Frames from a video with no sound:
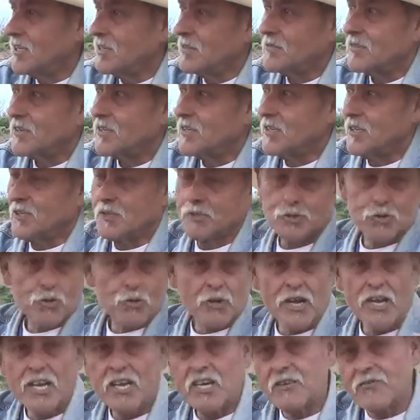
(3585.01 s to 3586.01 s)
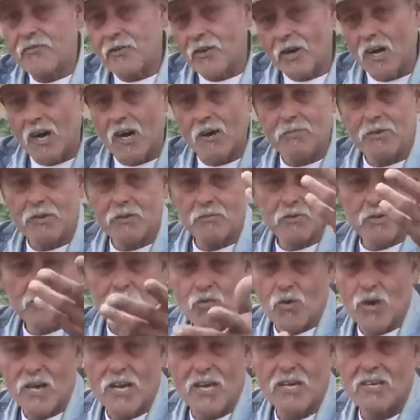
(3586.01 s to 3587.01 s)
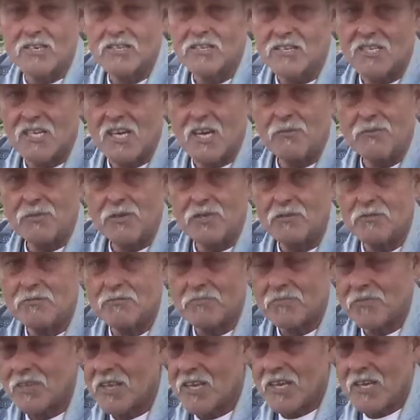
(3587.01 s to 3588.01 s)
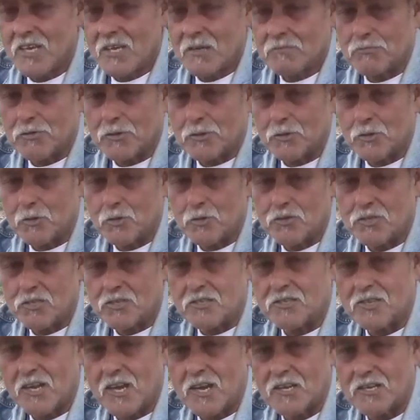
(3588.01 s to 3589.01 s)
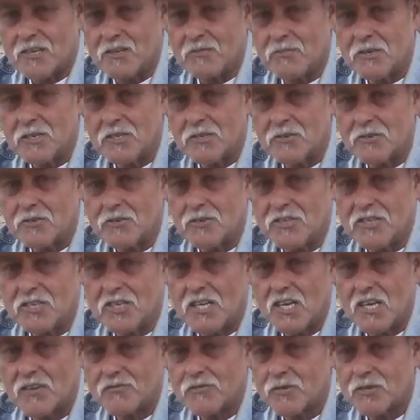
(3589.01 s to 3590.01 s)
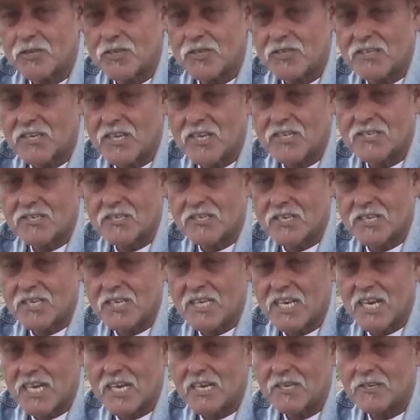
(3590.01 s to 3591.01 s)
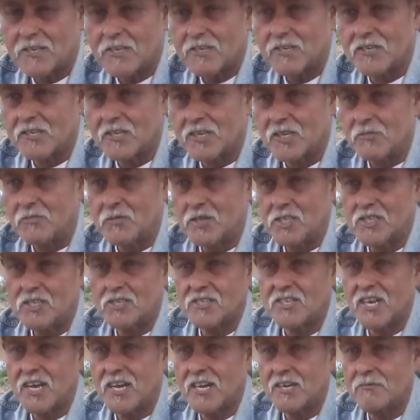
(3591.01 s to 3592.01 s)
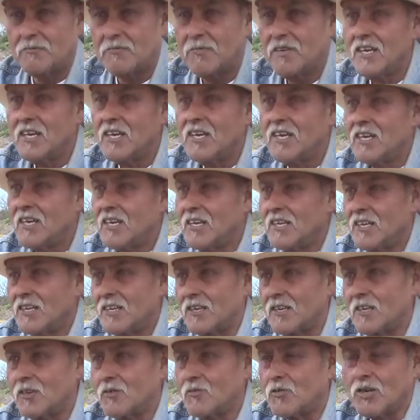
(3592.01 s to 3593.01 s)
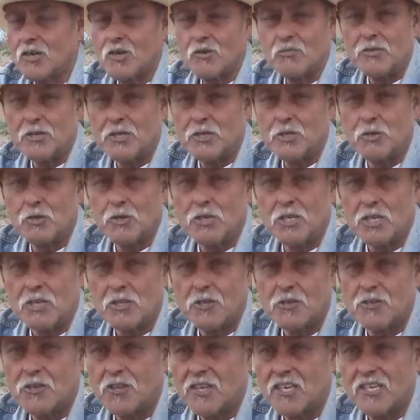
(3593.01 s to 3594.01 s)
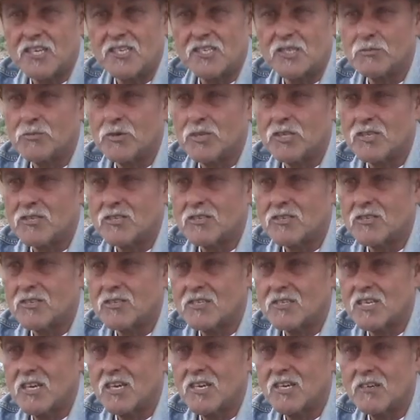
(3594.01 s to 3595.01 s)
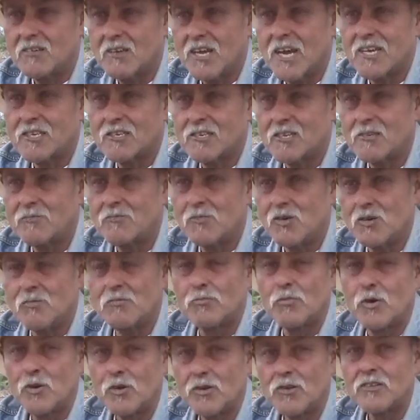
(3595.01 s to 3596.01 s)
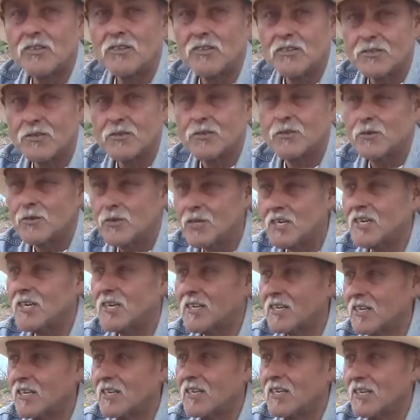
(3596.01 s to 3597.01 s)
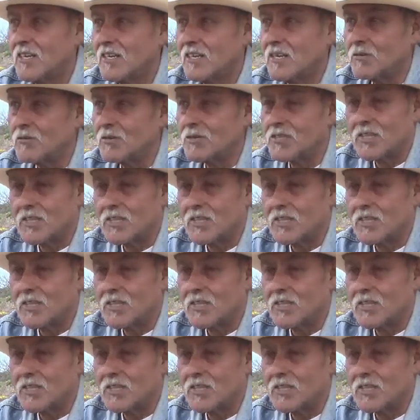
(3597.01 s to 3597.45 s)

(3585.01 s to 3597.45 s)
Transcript: you know, Dred for helping with Wes and helping produce this documentary and the effort that it takes to get out here and commit the time. You know, we could be doing other things, but this is uh, actually more important. So uh, with